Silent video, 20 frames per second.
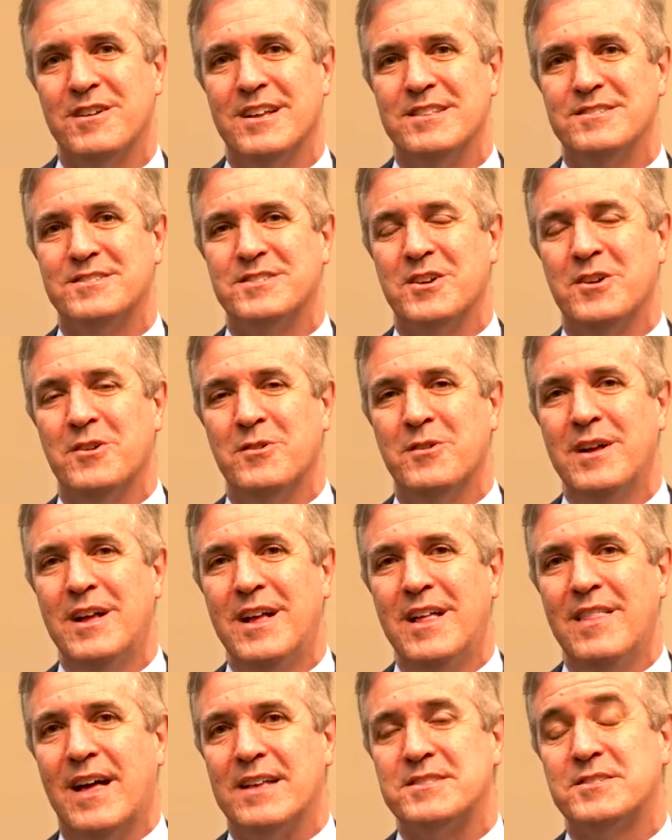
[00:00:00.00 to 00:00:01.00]
And so
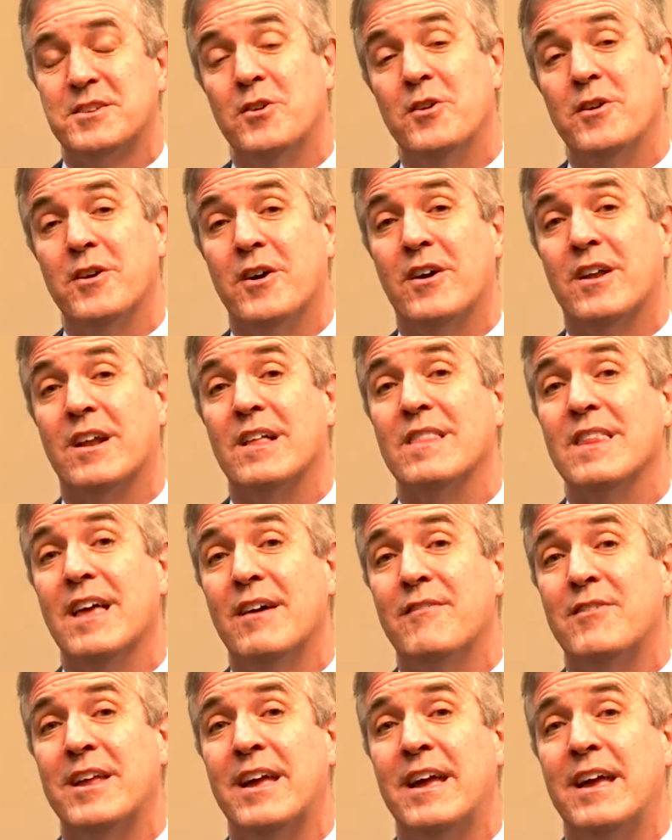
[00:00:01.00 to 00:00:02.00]
that's going on
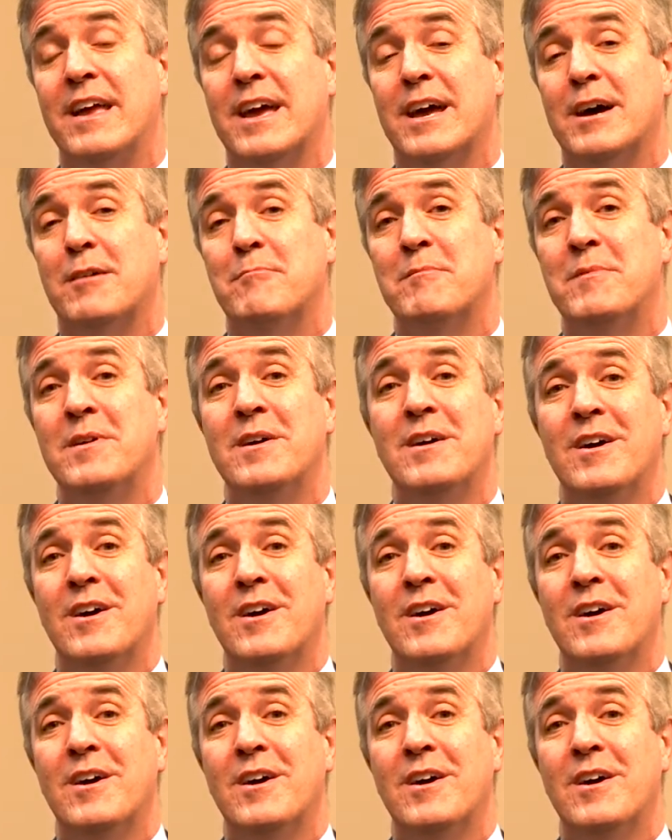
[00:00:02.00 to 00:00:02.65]
11 a.m.